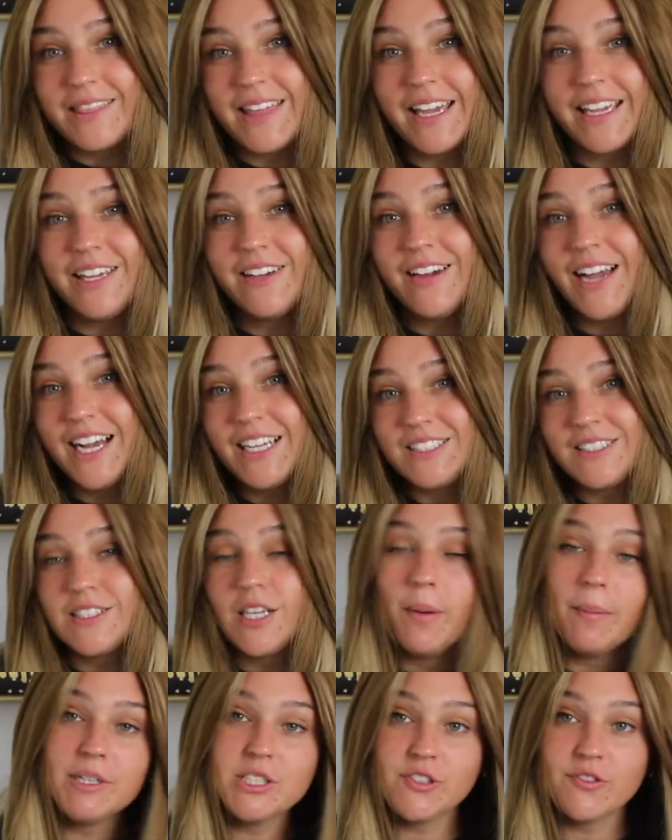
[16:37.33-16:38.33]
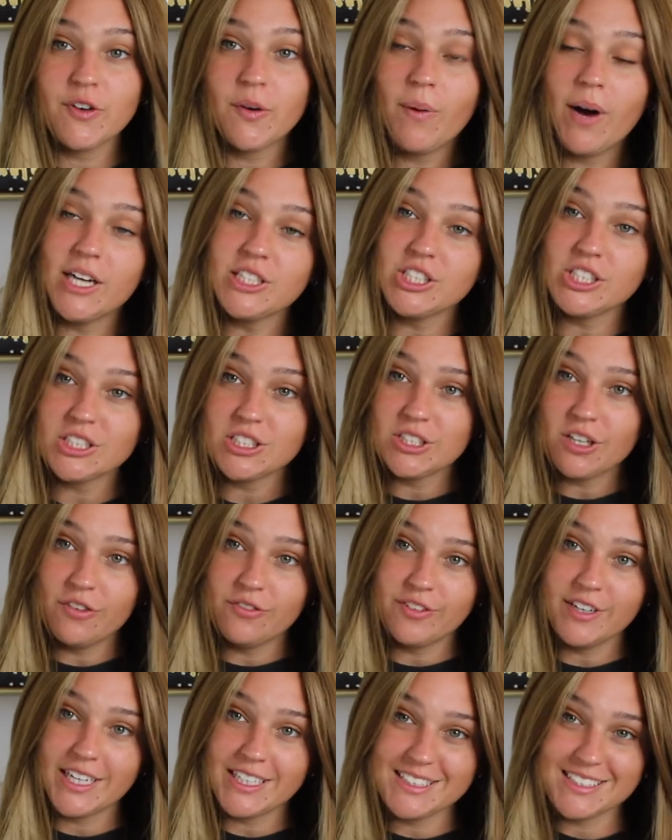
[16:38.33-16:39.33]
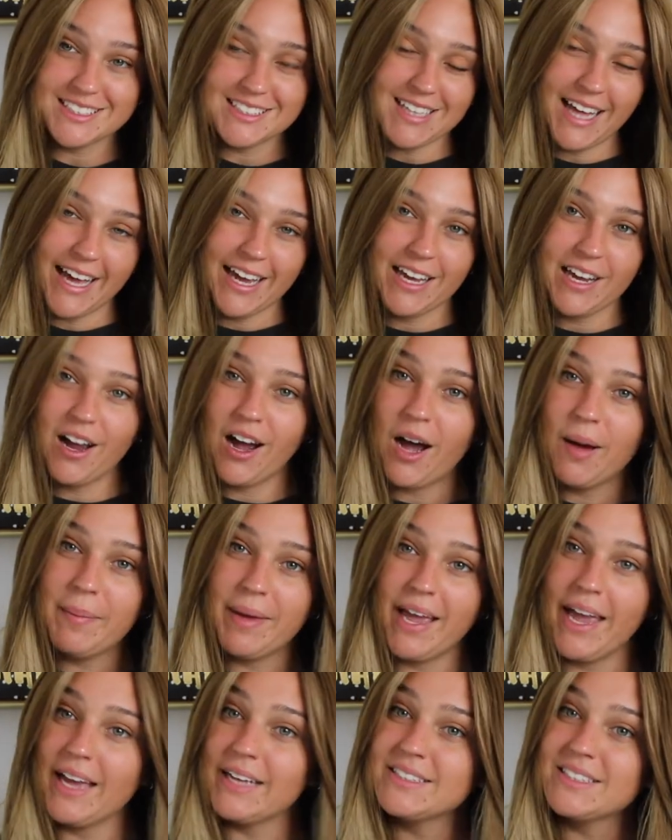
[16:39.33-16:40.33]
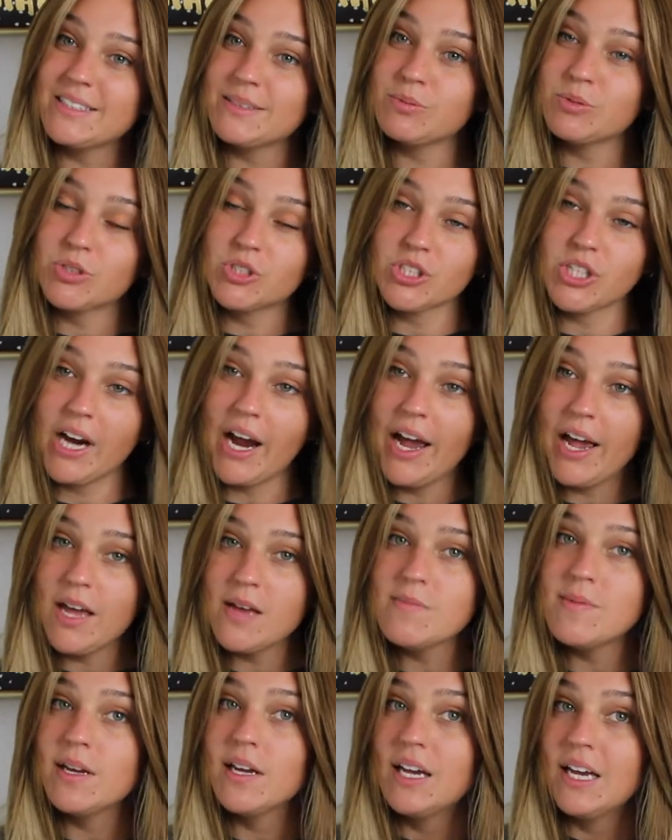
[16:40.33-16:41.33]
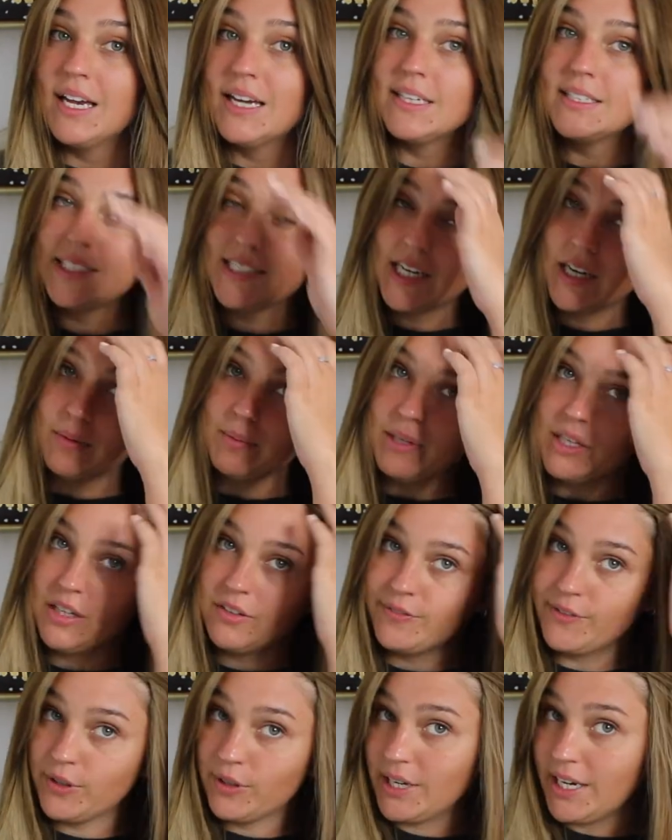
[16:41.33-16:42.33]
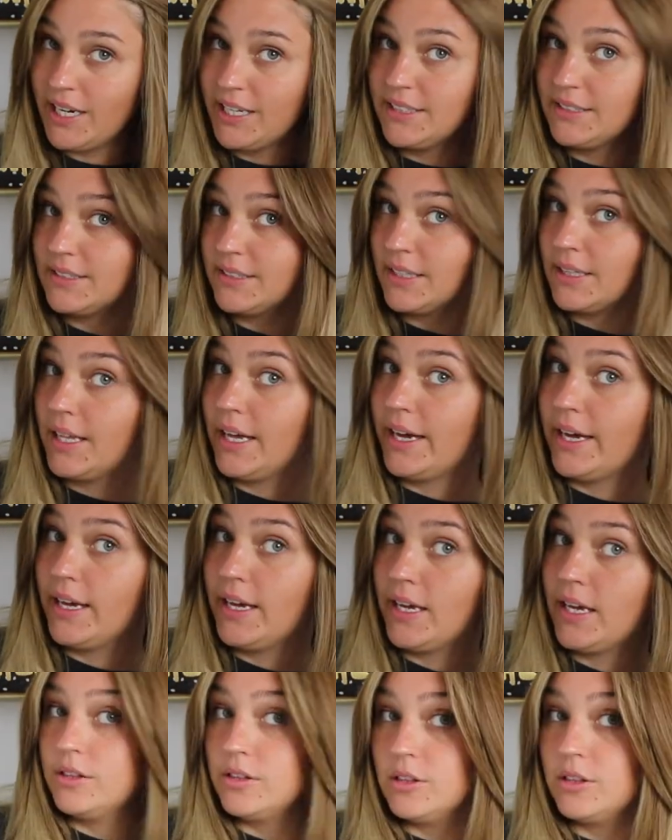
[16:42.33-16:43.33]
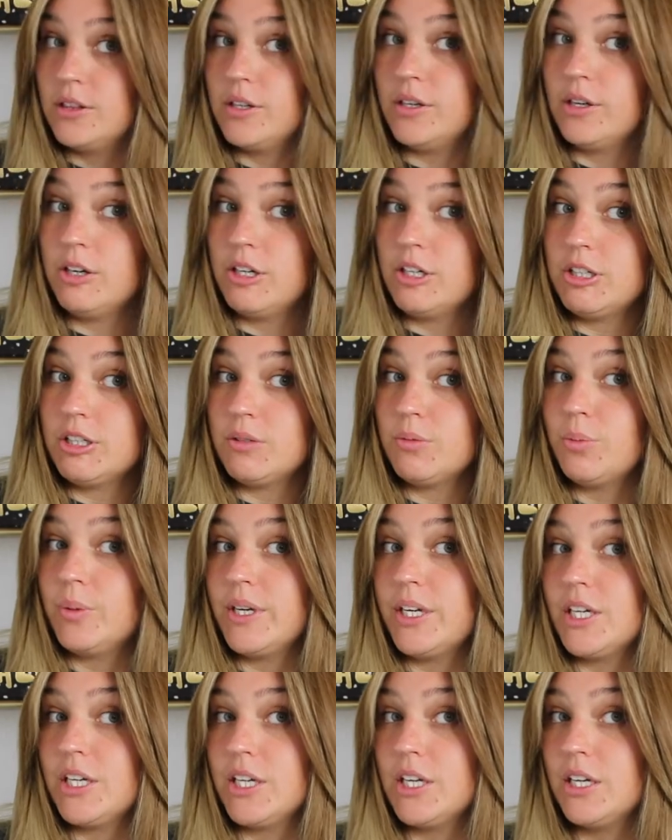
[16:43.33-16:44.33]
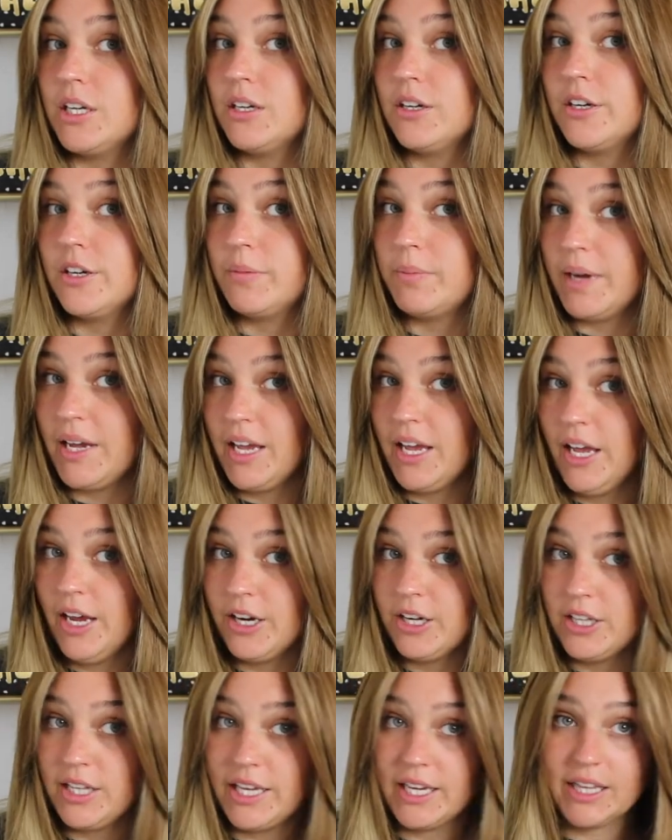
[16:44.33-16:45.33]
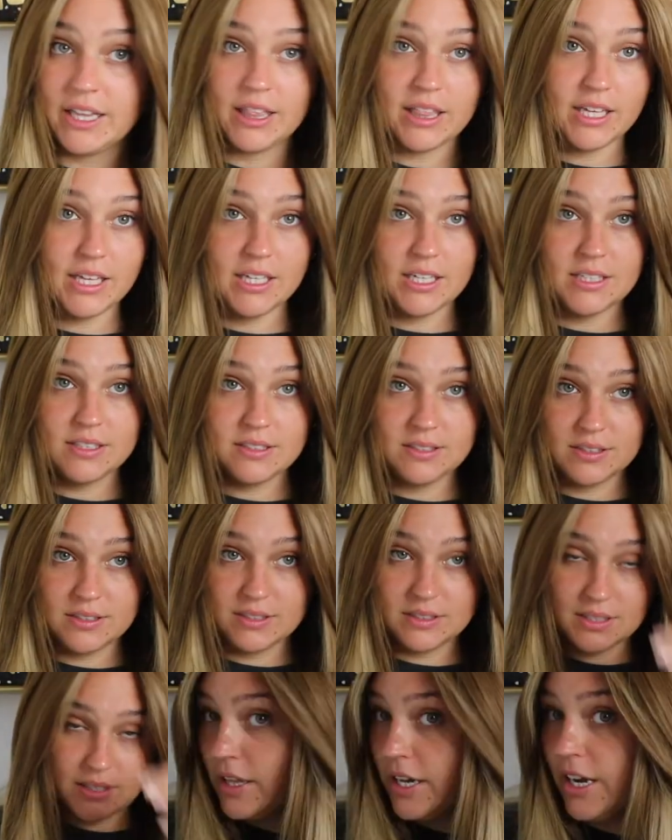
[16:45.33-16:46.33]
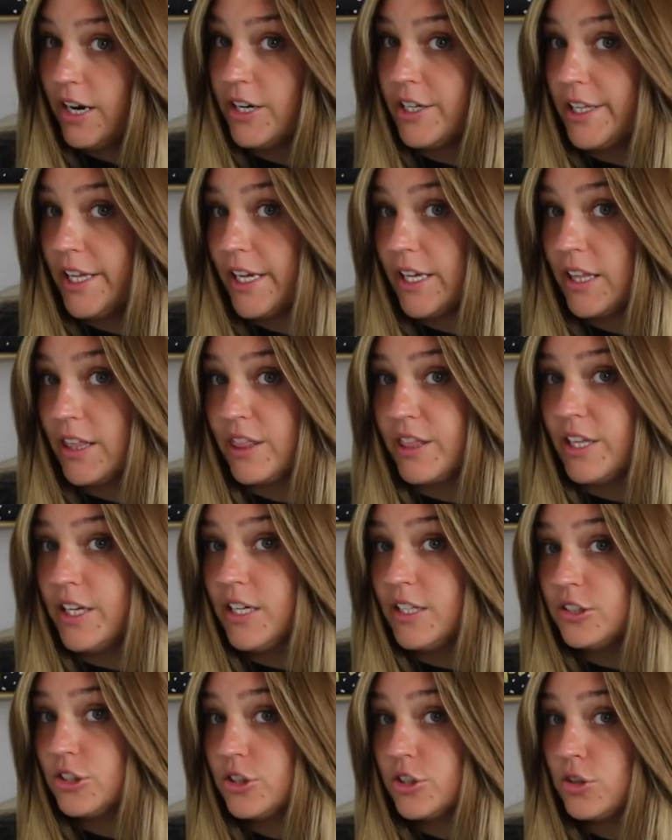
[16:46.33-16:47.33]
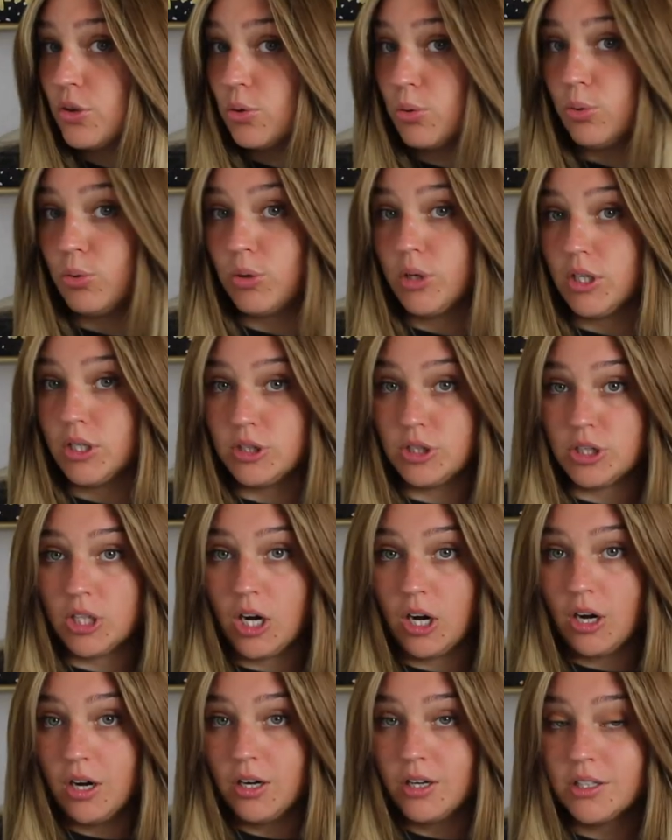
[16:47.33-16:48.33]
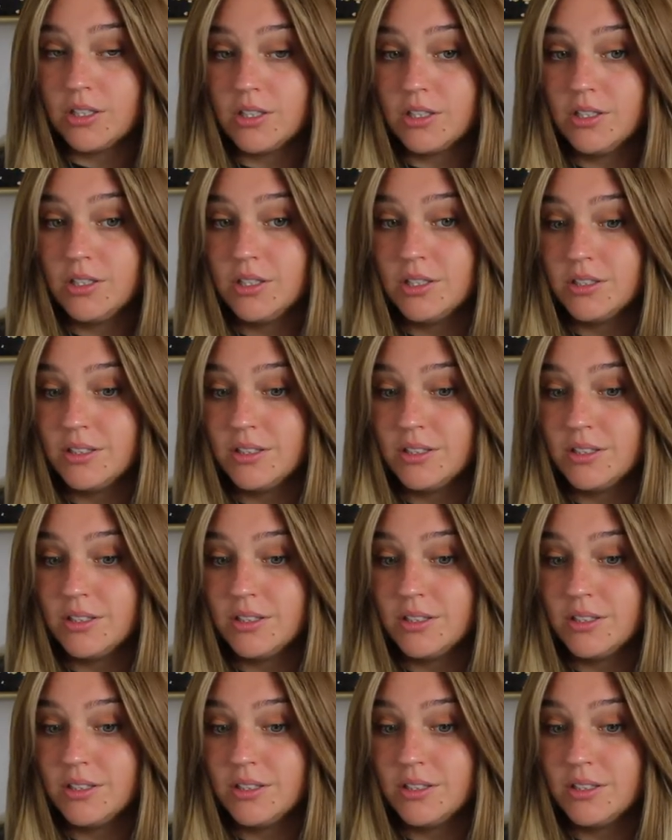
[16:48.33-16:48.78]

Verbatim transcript: Thank you guys so much for watching. Don't forget to like, comment, and subscribe. Tell me if you guys like the wig or my hair like this, the hair like this or long